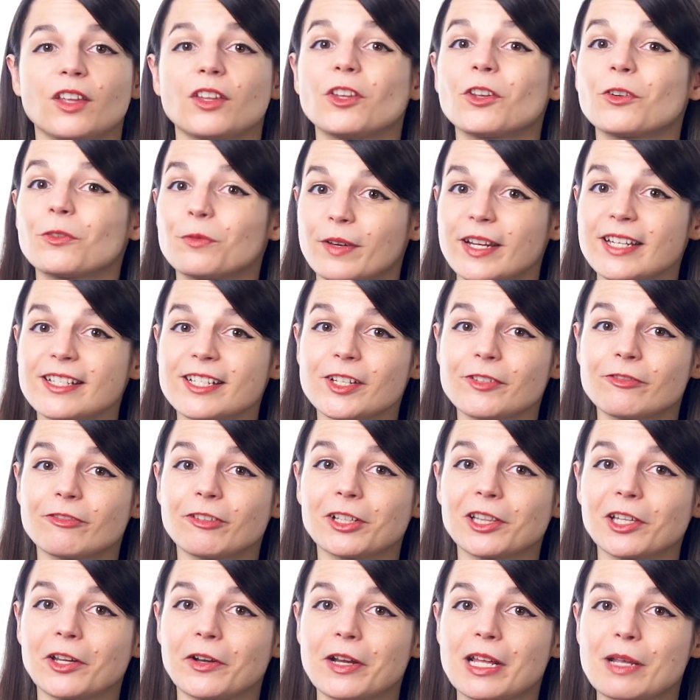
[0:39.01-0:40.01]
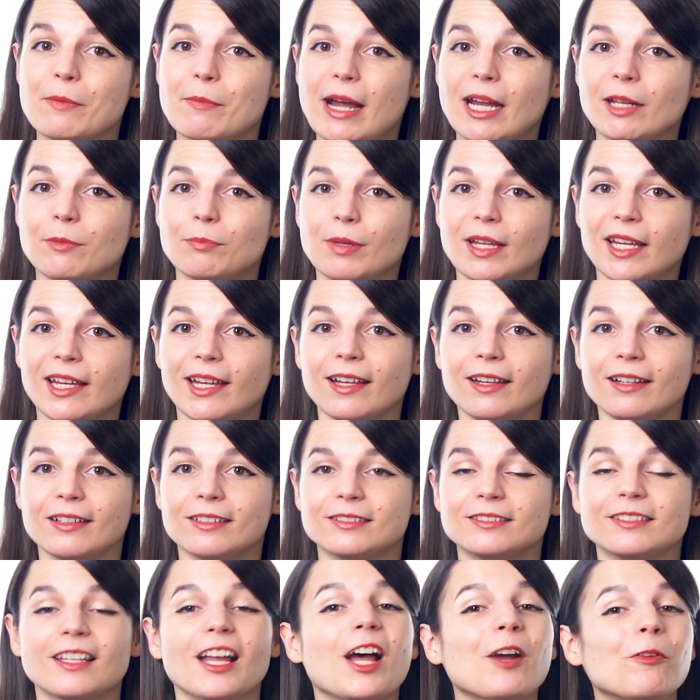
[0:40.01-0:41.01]
Your reason for learning might be,
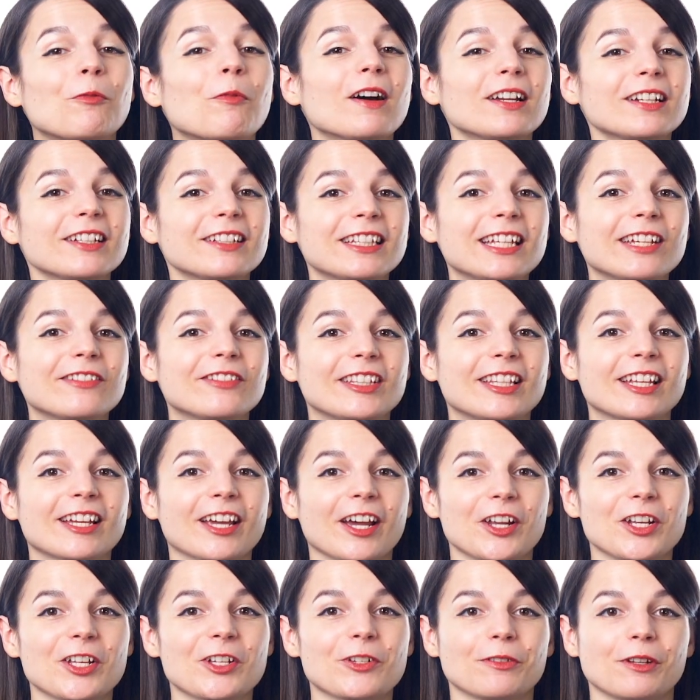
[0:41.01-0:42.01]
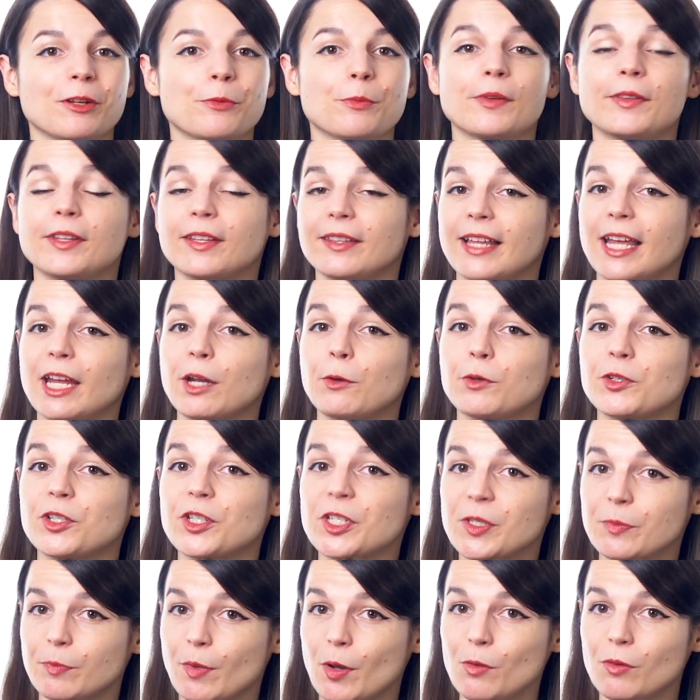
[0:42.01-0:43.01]
I want to live in the country where the language
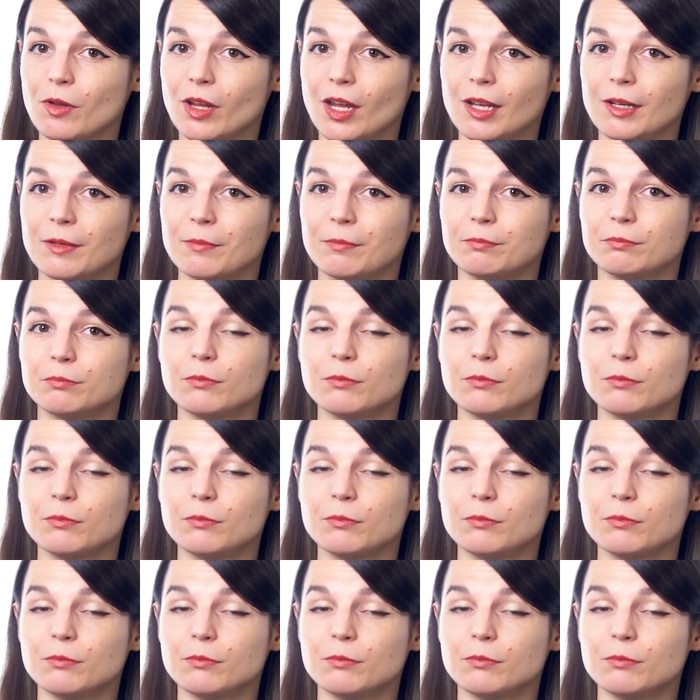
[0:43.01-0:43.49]
is spoken,